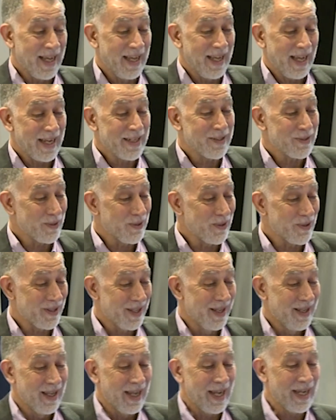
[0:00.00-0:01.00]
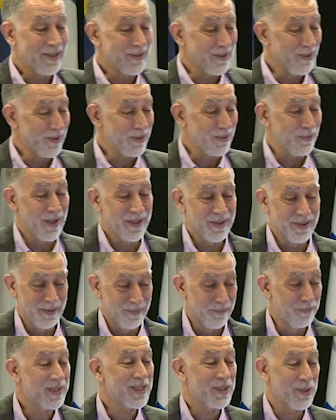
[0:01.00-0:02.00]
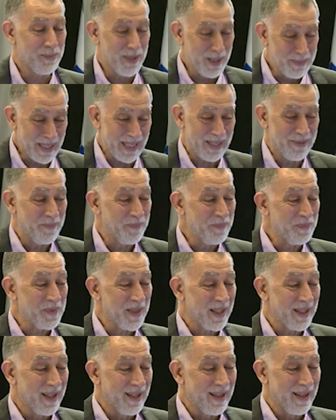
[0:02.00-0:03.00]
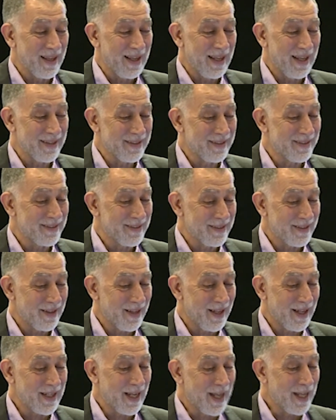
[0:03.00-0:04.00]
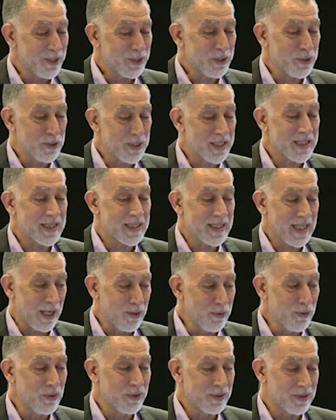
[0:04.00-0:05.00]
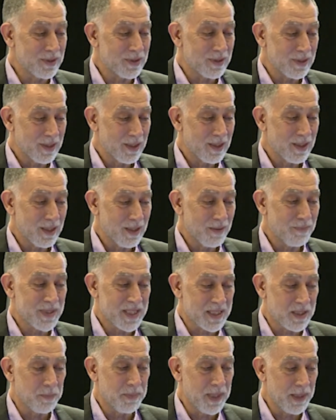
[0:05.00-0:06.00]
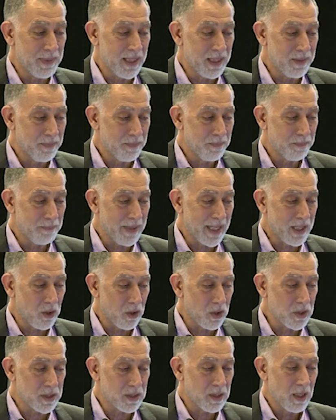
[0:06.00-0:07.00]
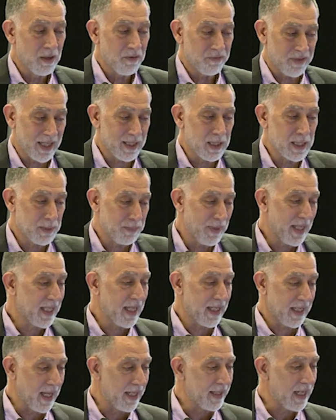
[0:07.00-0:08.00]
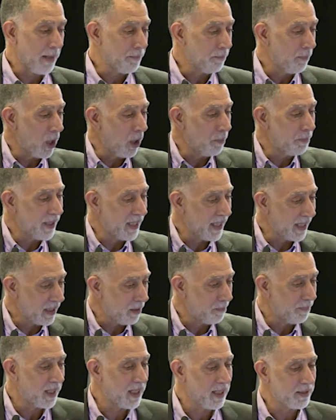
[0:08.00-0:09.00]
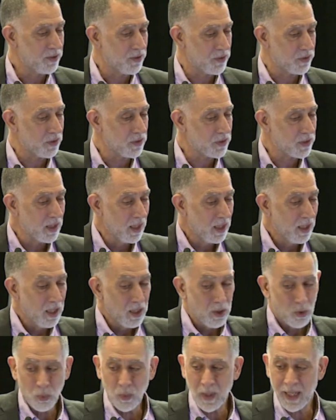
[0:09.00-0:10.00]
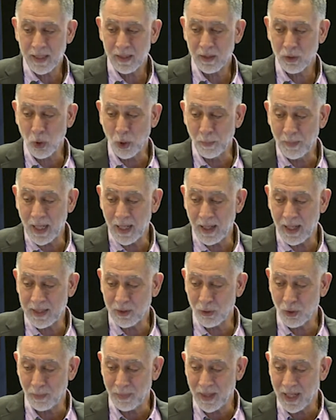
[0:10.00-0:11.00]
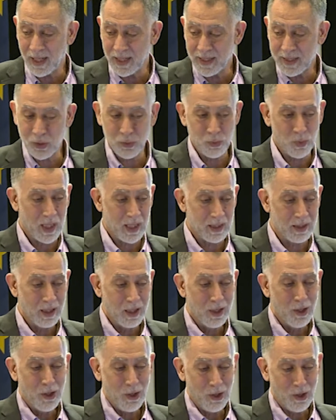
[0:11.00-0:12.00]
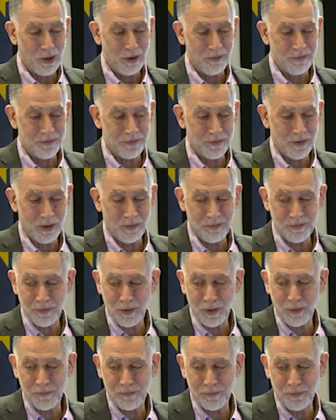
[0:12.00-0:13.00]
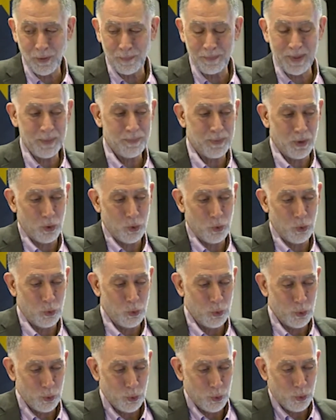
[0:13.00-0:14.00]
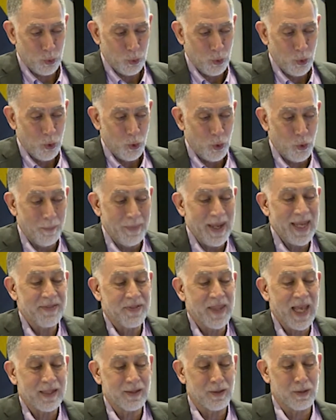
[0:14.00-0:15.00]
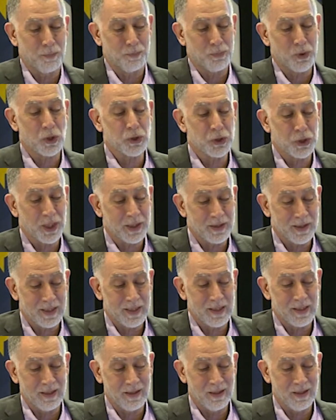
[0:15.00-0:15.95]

I talked with Mr. Bibi, and I should salute Mr. Bibi, because frankly speaking, and I'm opening a parenthesis, when Thomas is one of the people who made that project